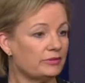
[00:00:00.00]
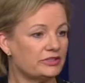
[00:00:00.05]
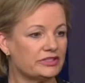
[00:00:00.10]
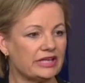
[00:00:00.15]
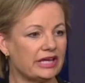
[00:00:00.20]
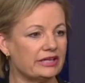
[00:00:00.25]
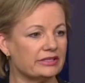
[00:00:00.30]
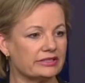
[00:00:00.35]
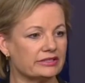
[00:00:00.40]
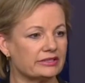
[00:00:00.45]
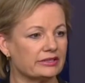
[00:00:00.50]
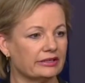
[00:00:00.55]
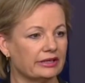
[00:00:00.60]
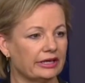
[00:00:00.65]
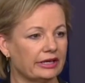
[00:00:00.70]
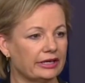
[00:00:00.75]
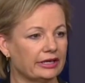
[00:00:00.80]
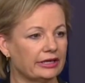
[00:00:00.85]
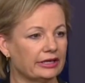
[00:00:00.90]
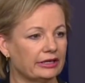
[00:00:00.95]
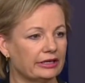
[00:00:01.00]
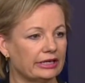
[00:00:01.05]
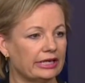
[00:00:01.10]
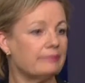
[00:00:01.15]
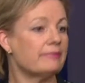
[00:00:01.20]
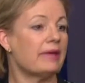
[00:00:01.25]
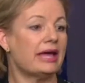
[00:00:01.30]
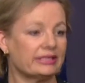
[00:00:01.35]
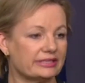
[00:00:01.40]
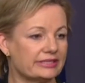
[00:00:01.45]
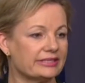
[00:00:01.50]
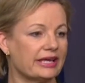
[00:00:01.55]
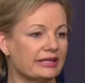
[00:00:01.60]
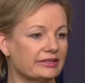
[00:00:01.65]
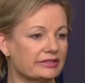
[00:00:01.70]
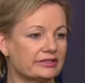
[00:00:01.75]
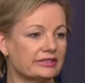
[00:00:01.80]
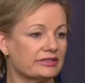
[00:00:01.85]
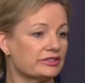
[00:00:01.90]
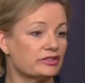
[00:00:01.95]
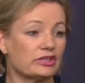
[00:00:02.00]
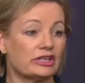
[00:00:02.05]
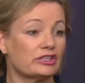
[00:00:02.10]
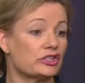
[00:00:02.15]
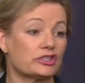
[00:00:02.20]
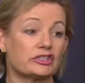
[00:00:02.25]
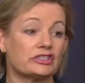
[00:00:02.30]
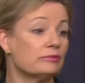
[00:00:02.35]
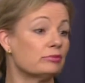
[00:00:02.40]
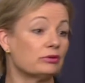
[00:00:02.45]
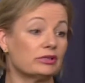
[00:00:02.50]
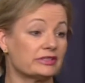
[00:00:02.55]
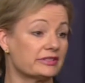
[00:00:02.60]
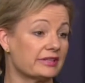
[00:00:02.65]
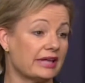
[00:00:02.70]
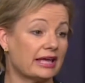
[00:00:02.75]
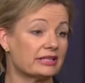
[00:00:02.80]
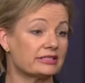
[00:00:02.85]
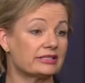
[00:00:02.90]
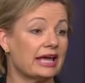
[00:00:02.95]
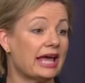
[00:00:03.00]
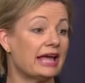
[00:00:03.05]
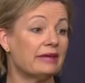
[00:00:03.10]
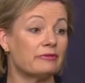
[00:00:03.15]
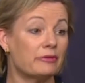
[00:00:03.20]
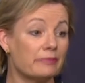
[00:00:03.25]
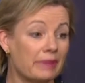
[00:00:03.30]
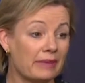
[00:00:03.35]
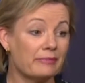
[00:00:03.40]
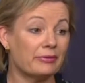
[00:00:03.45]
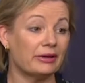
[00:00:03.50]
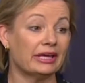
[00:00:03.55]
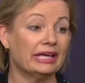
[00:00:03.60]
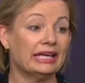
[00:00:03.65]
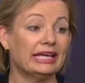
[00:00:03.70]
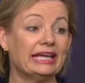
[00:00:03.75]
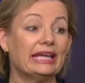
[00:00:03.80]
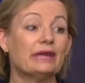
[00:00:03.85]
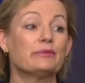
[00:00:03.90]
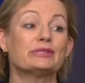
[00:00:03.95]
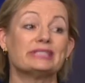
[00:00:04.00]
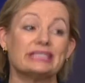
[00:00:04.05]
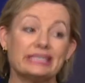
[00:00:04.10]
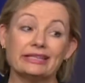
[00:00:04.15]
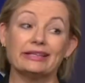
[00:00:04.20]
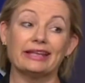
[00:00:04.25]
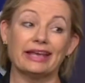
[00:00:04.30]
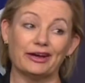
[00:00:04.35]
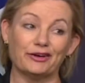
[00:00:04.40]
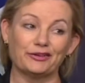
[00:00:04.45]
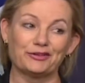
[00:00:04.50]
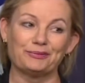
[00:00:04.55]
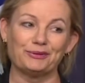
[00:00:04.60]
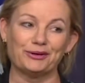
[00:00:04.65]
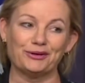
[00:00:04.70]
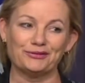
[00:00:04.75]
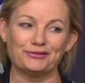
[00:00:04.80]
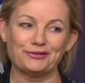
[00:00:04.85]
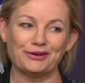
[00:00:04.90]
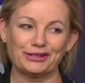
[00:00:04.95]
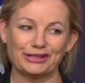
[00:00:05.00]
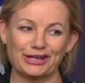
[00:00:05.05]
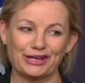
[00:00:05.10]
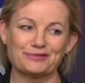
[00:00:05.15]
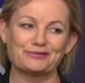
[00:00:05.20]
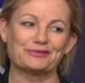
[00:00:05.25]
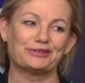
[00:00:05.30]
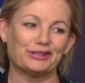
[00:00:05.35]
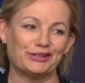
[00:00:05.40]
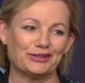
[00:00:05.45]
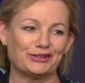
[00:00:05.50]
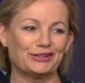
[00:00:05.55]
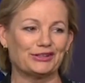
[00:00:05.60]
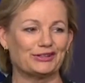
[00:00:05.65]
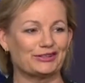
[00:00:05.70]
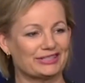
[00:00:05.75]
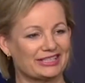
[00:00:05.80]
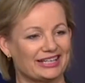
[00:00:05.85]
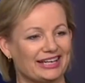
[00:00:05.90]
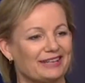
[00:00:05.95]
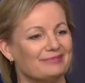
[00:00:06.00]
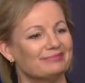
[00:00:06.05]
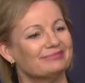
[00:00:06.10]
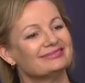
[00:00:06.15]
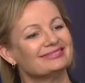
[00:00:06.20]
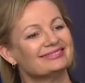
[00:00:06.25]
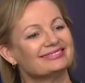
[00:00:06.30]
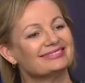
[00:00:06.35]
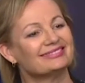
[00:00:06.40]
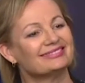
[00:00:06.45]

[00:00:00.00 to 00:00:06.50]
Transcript: Common sense. It makes sense. It's as simple as that. And that remember, decision? It was in the health portfolio for a long, long time.